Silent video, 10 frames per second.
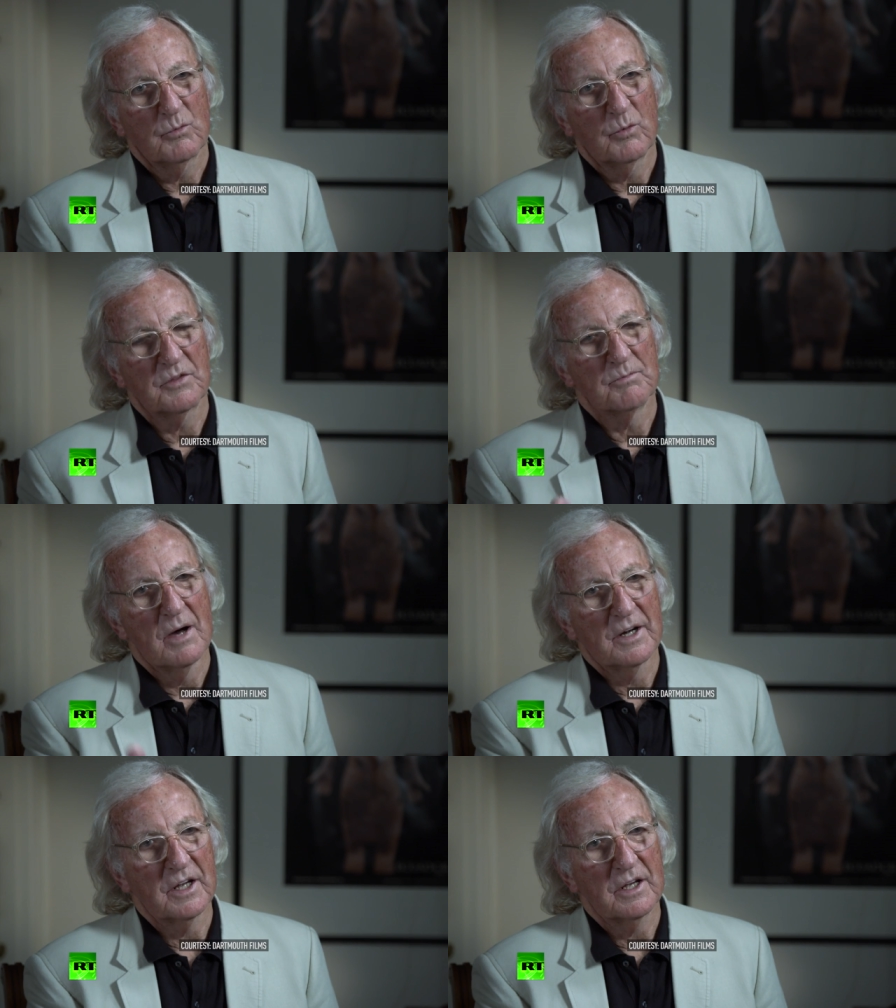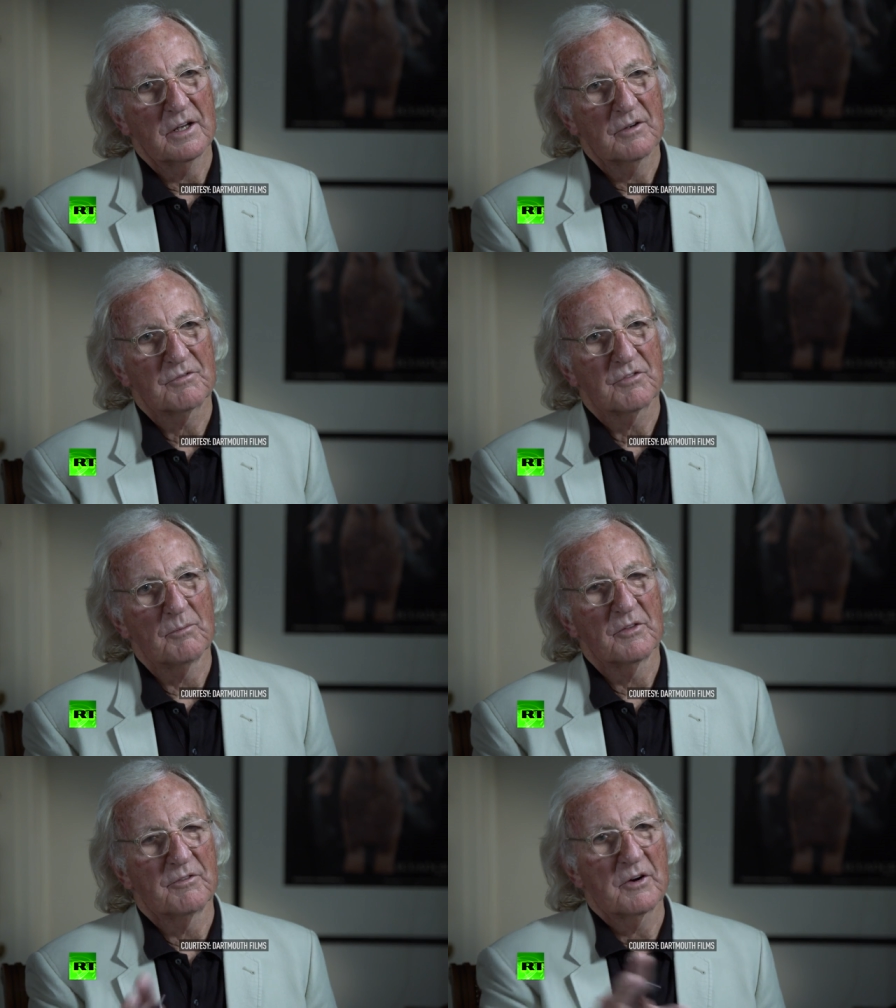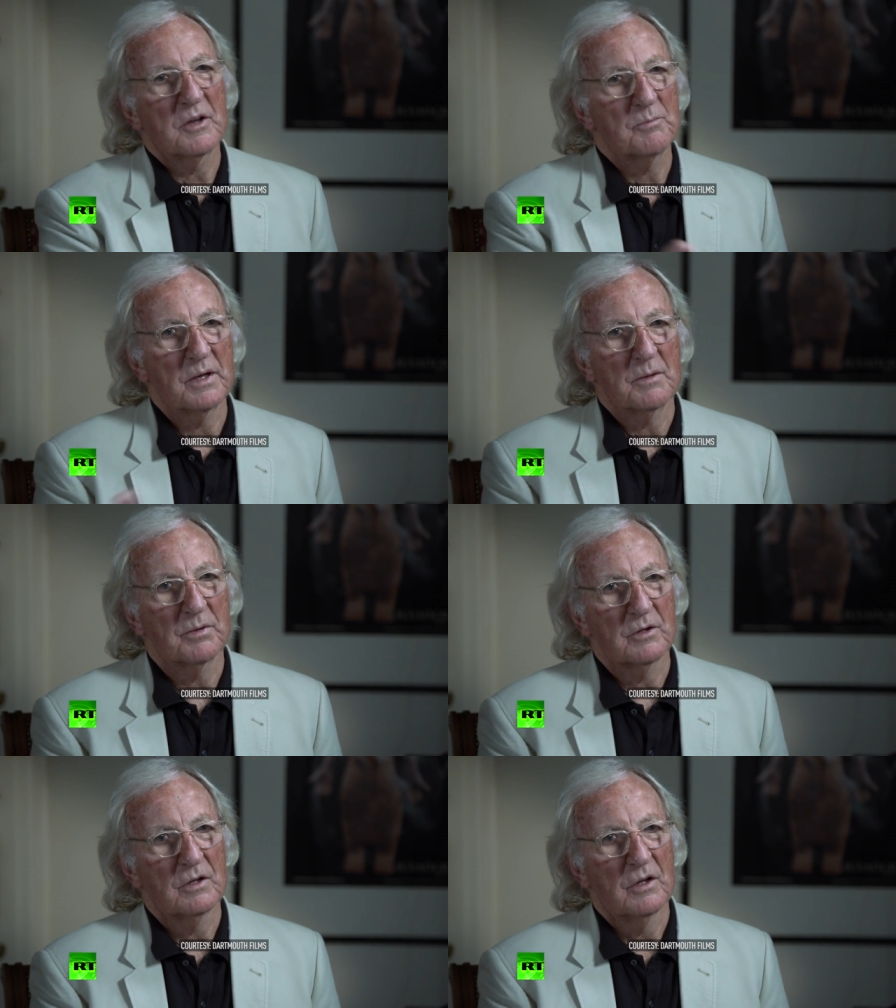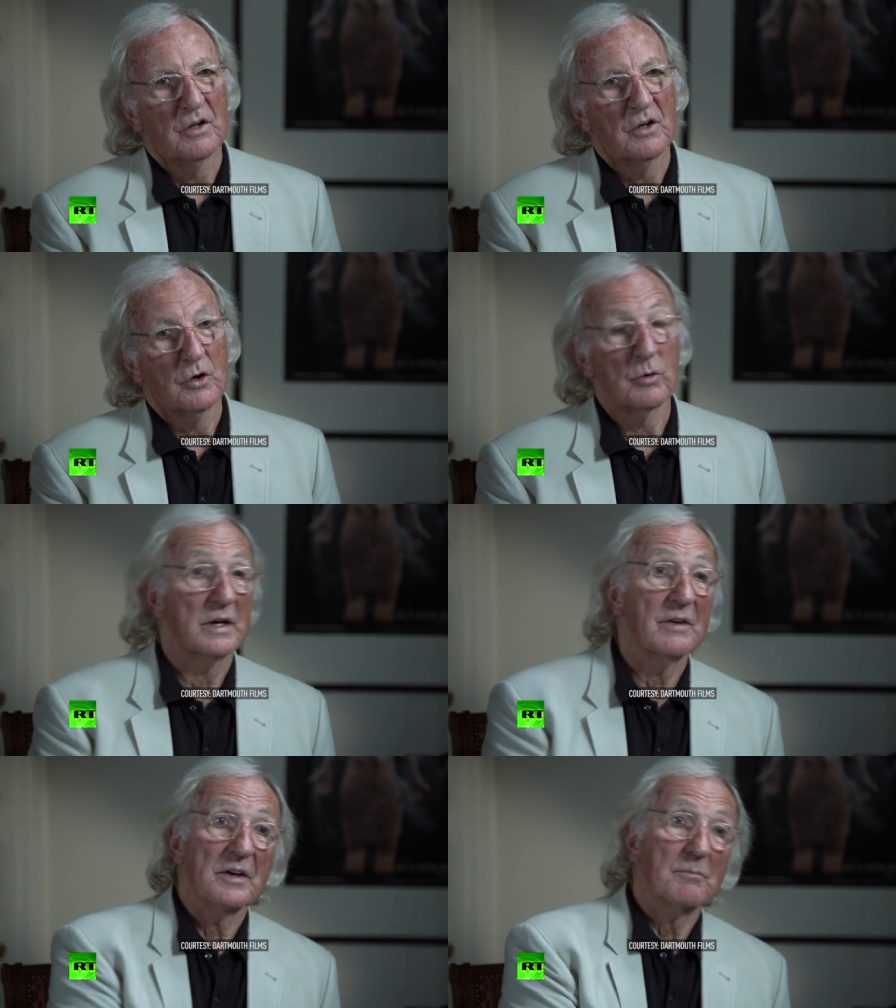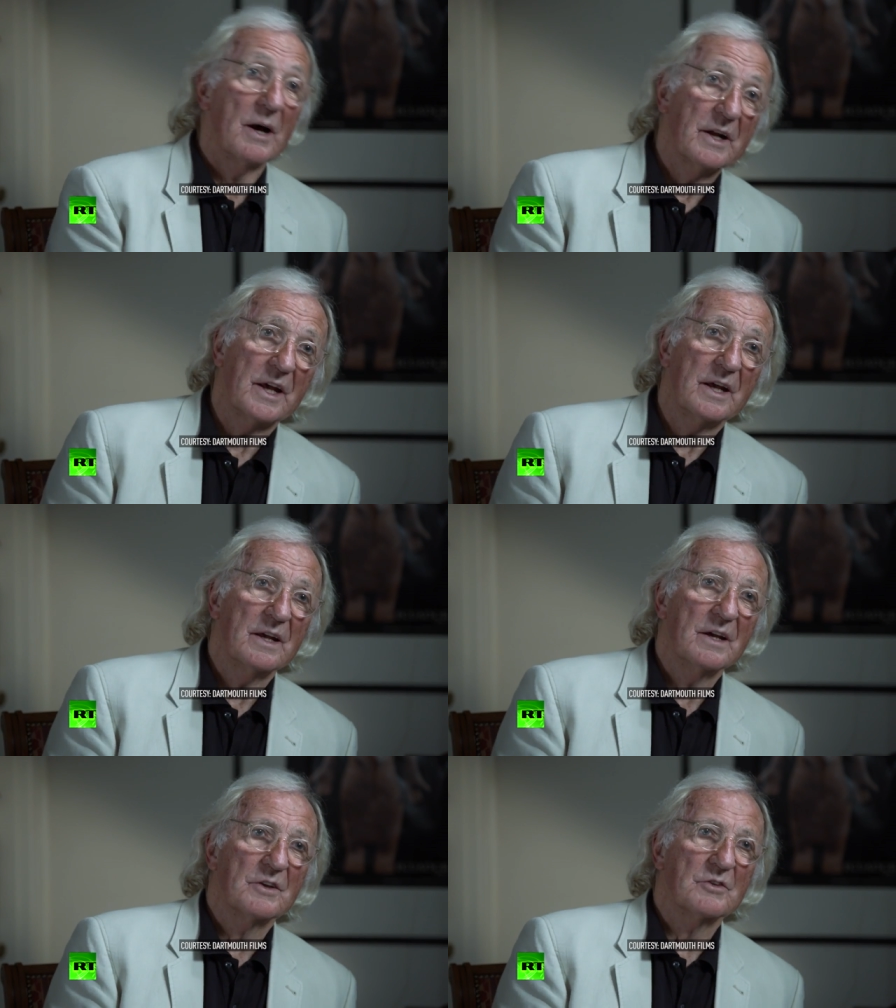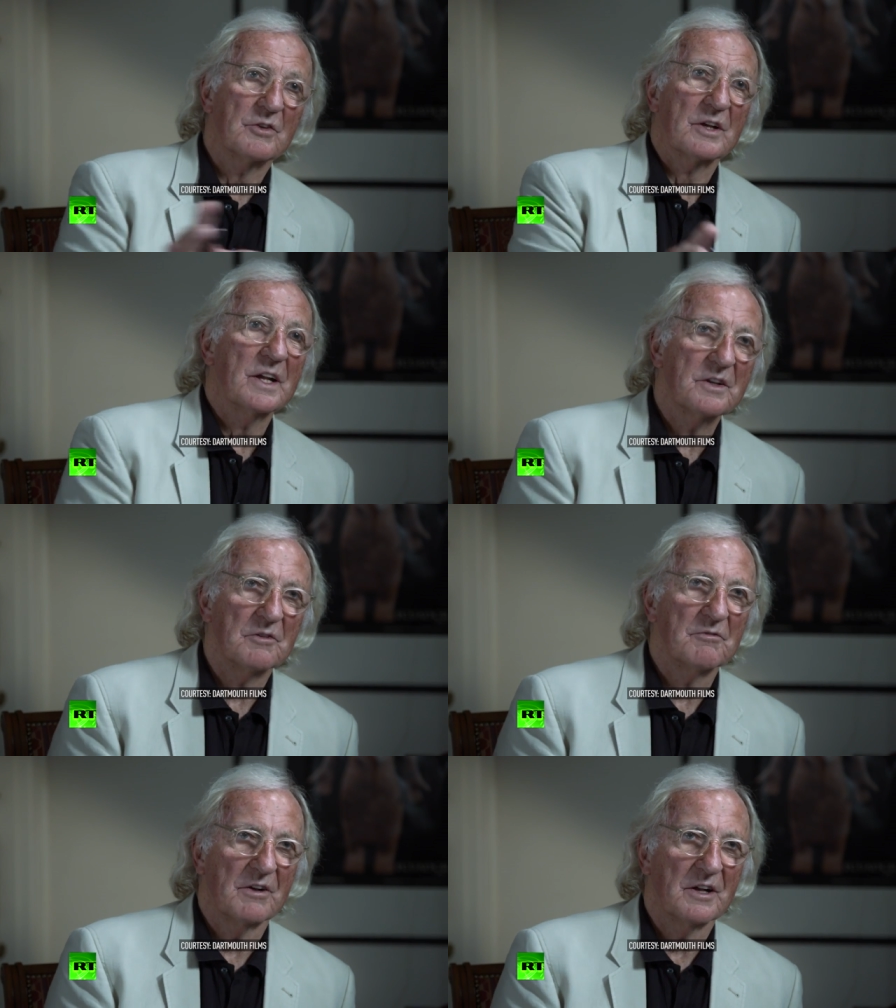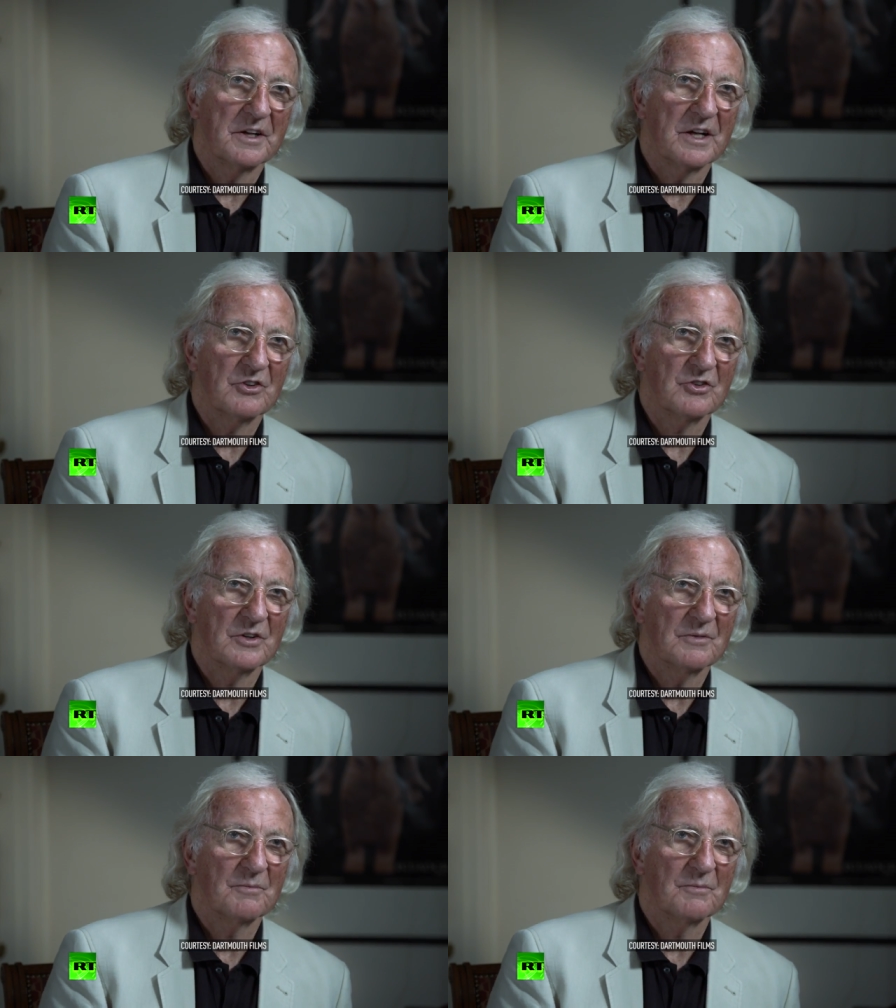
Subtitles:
with money from the very people who are giving money to the Clinton Foundation.